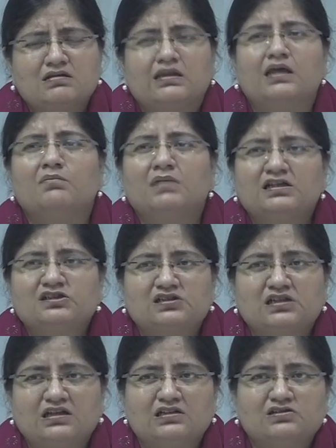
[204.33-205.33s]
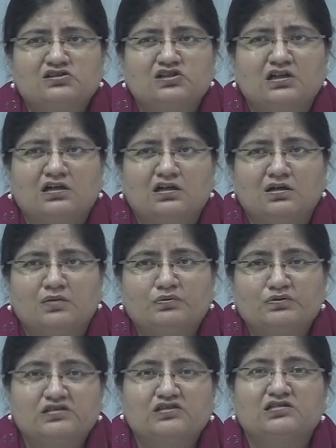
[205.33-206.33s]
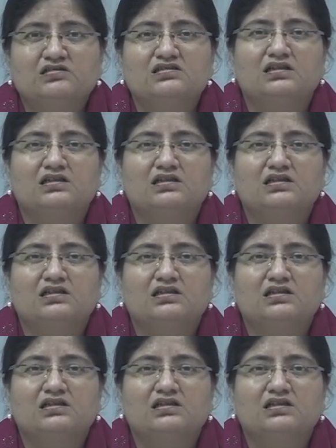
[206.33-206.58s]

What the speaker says: may change positions,